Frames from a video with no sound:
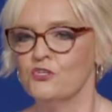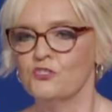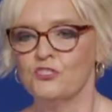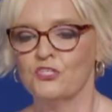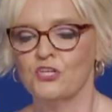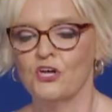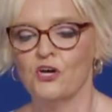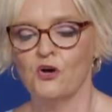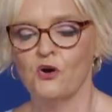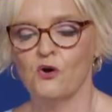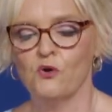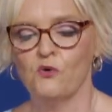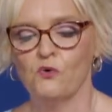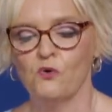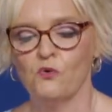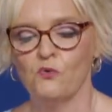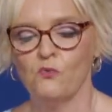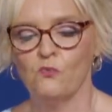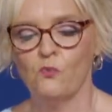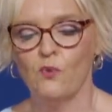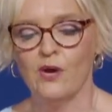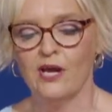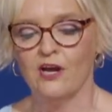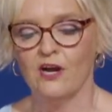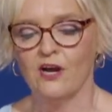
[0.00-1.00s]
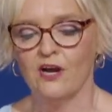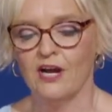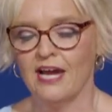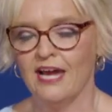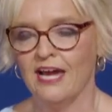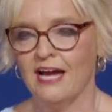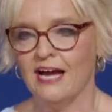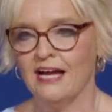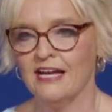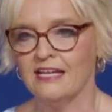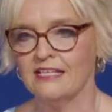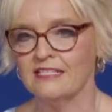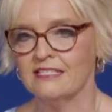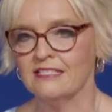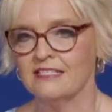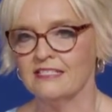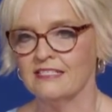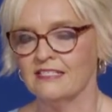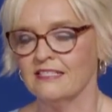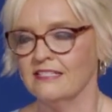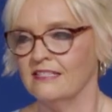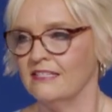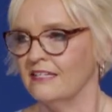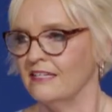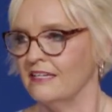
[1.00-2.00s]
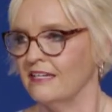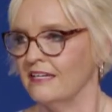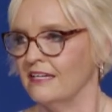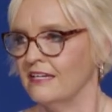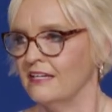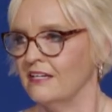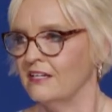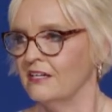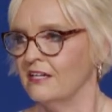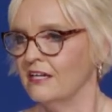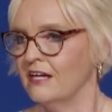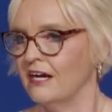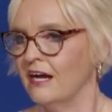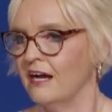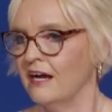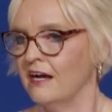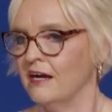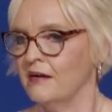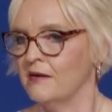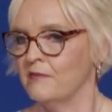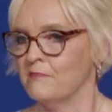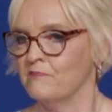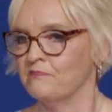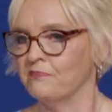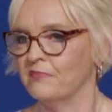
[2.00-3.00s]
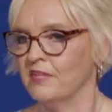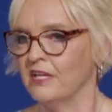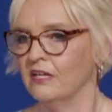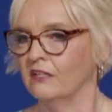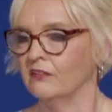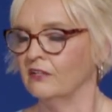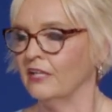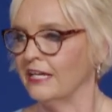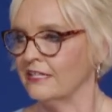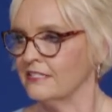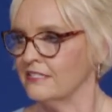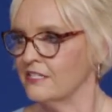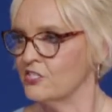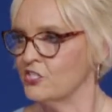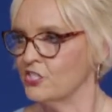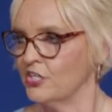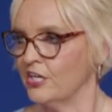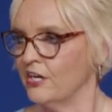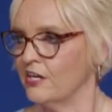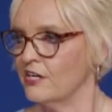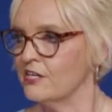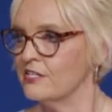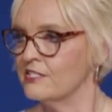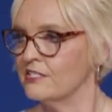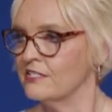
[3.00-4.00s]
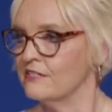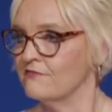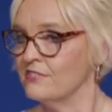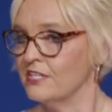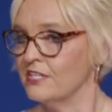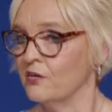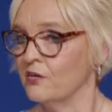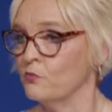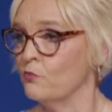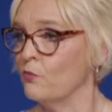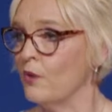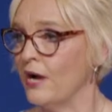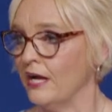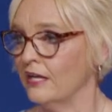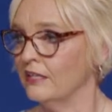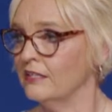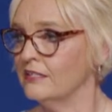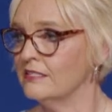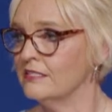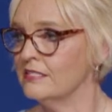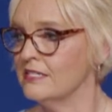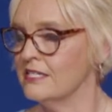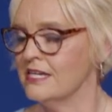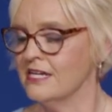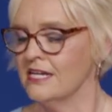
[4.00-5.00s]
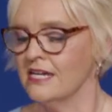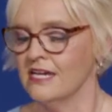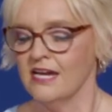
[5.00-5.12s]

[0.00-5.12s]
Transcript: So whereas the elected chairs done well,